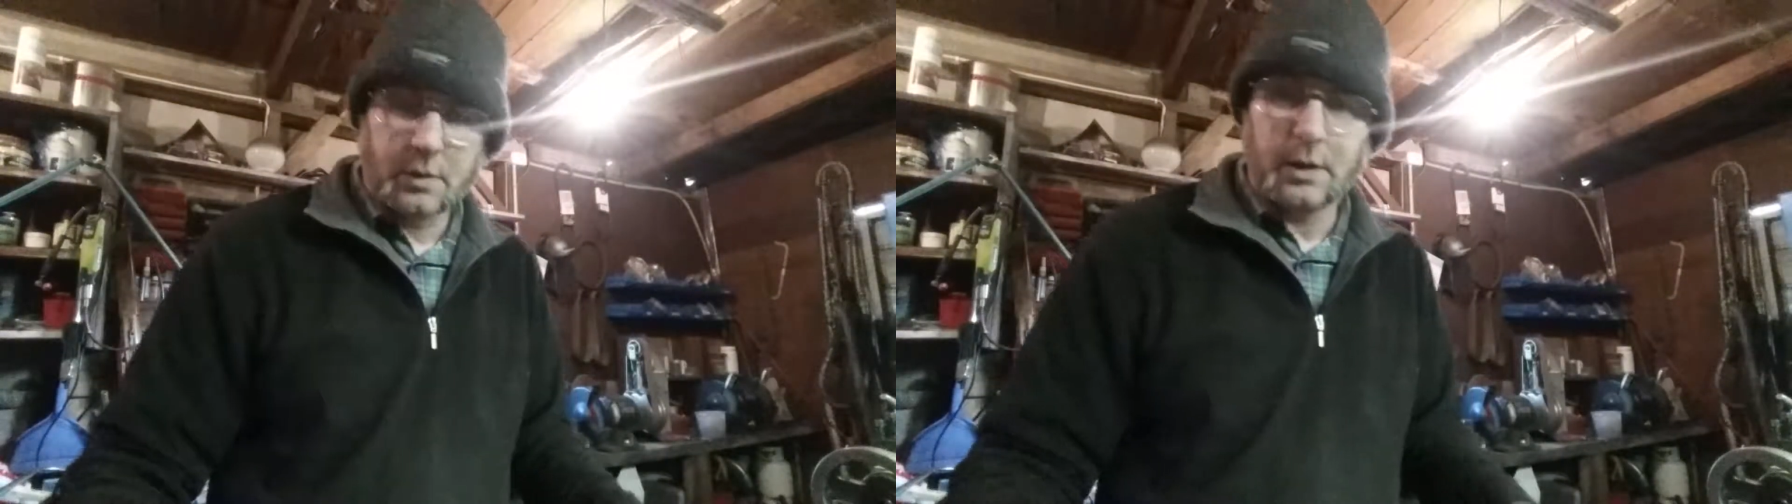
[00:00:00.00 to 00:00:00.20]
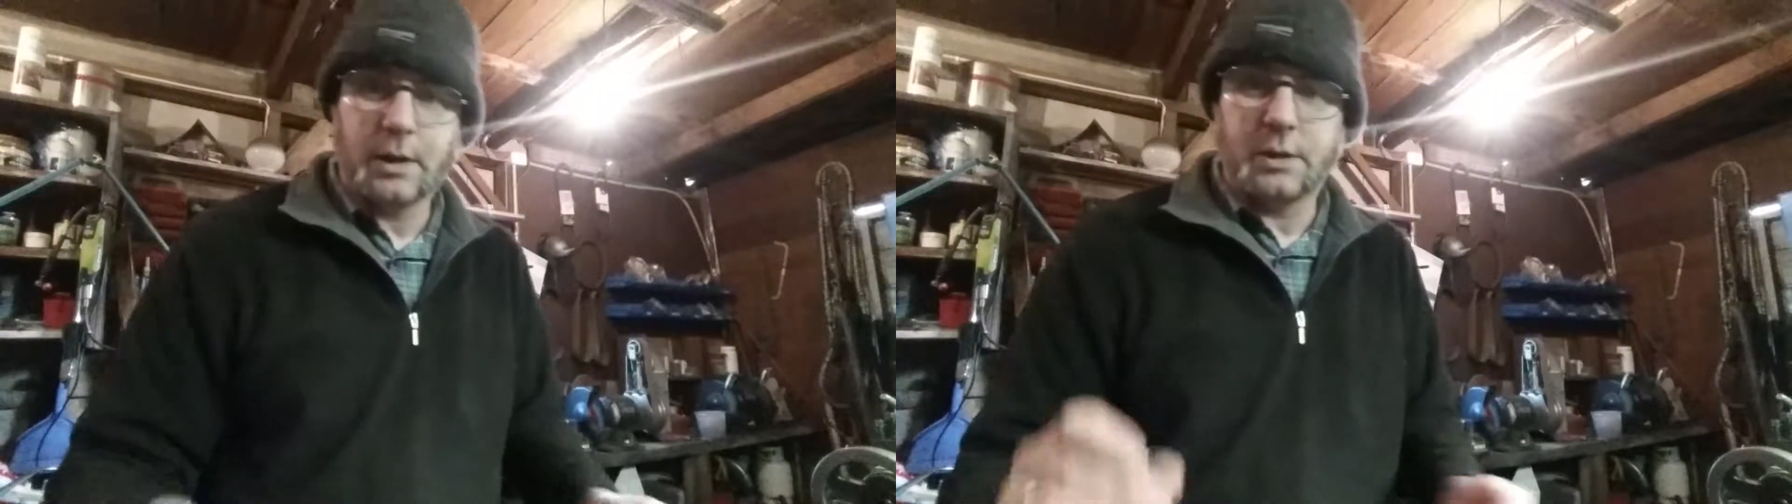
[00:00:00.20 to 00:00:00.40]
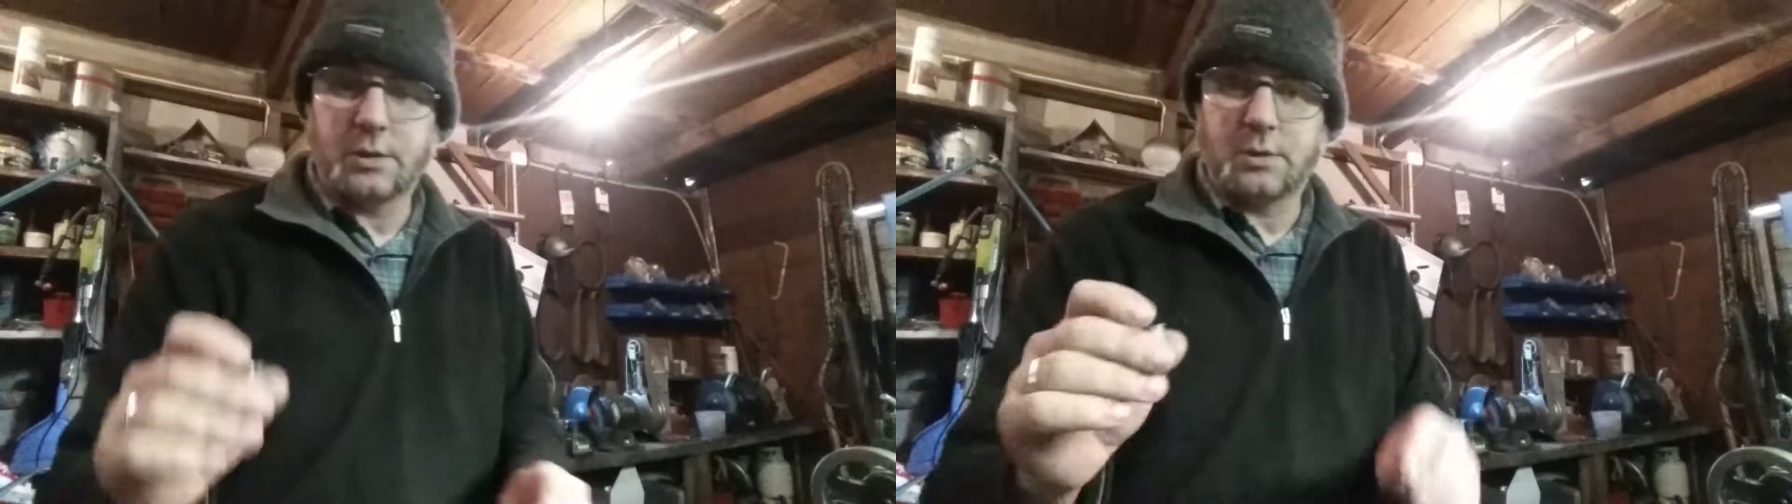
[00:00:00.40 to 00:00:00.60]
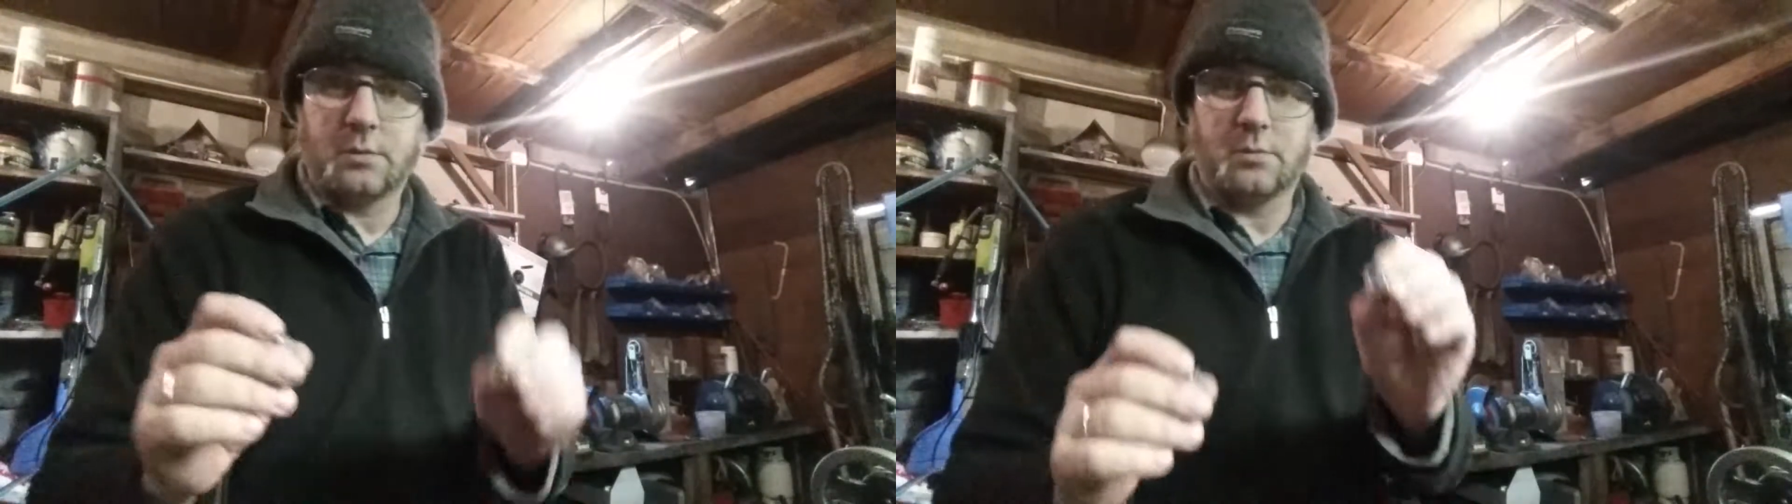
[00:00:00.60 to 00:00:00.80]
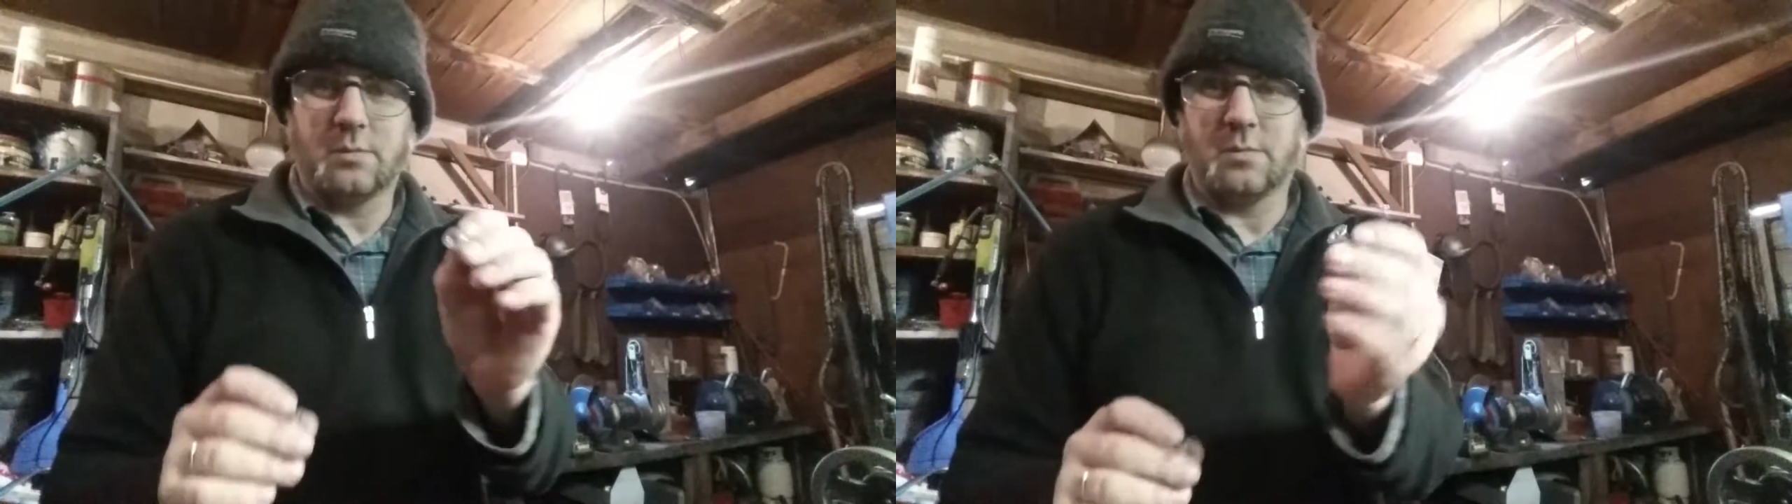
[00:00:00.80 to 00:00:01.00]
There's
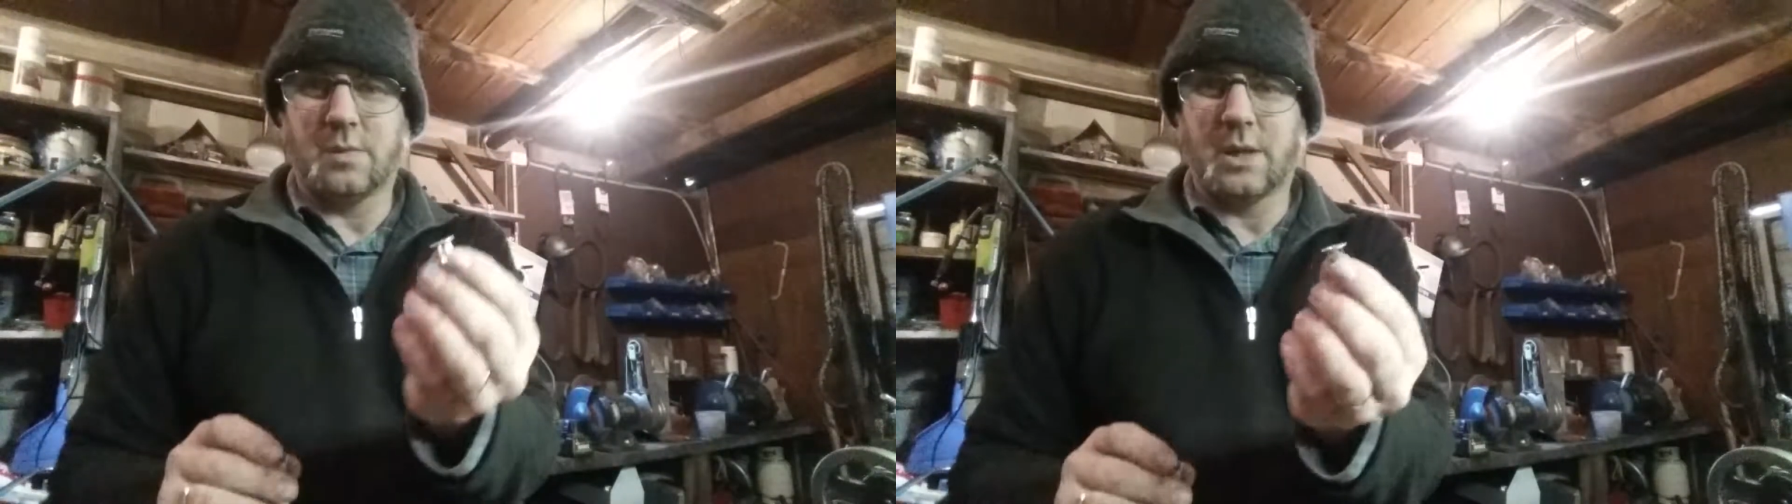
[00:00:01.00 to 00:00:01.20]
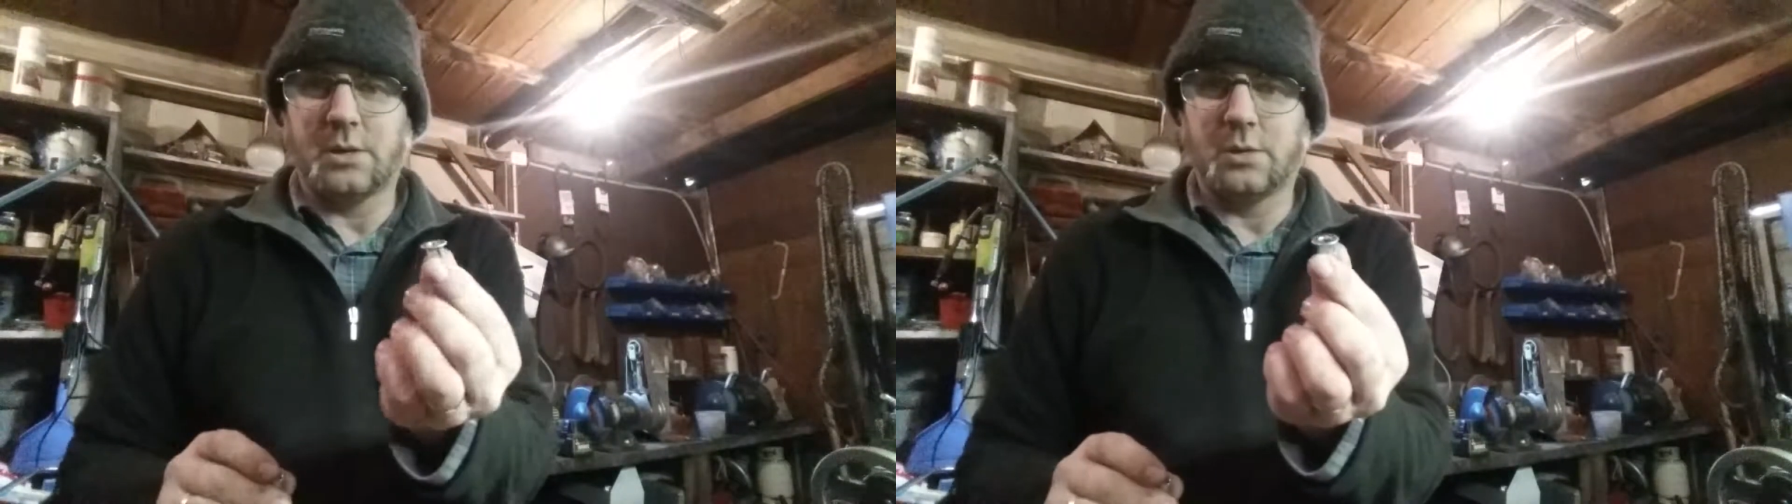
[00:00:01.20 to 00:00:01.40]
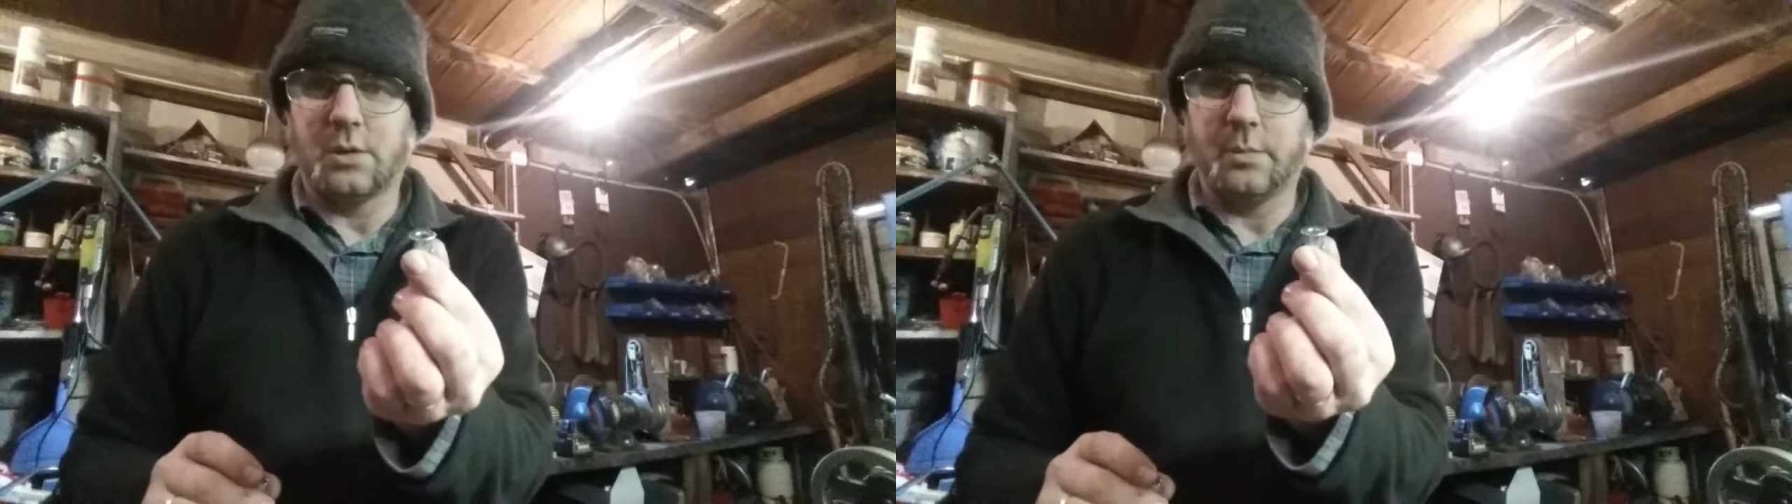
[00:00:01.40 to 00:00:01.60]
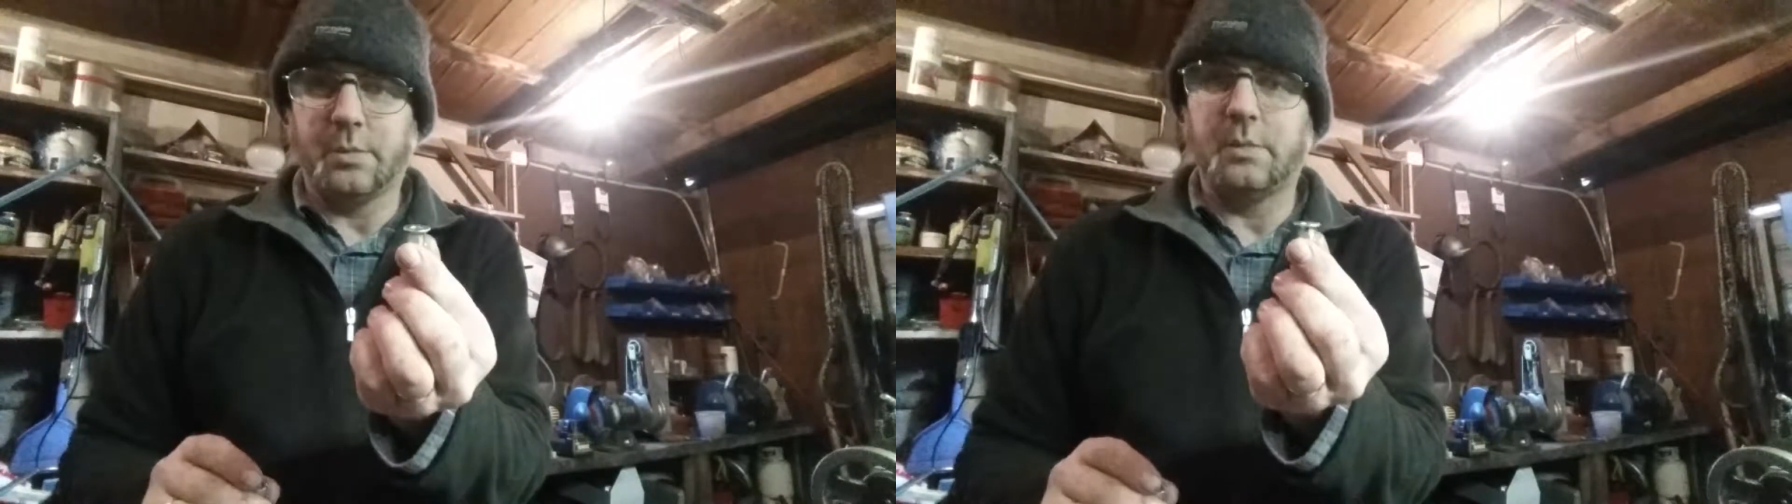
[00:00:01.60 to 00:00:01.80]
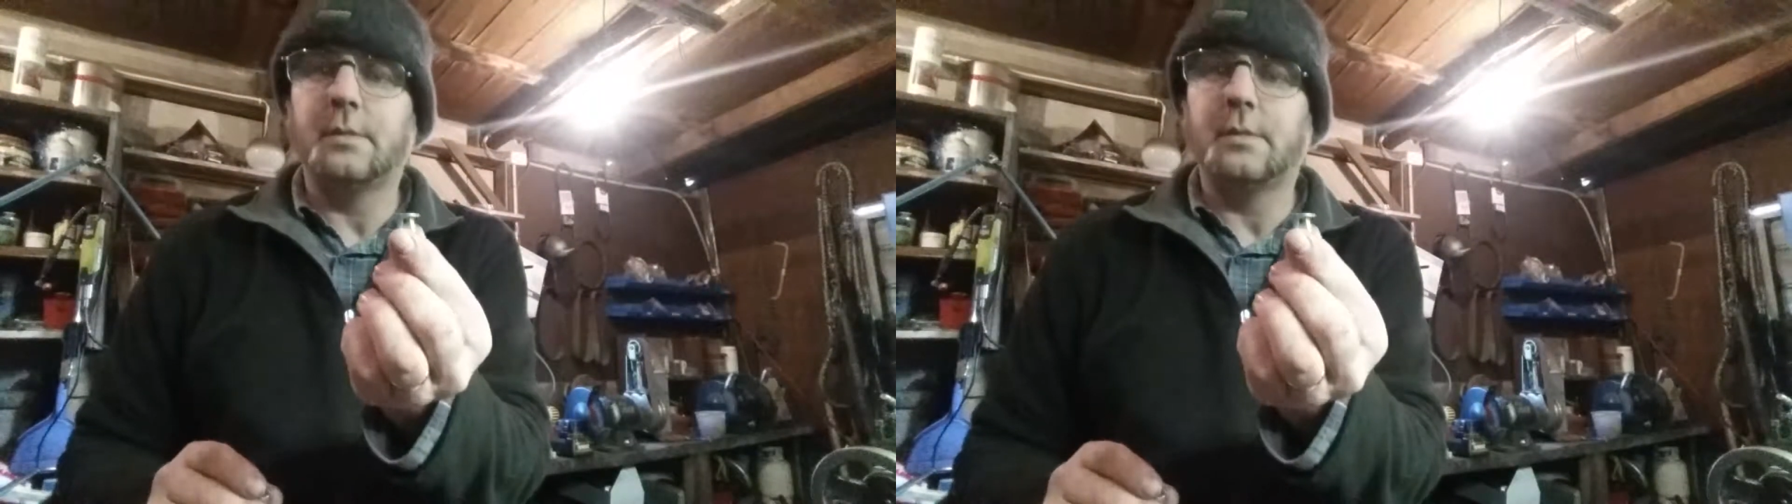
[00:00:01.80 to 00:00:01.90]
that type,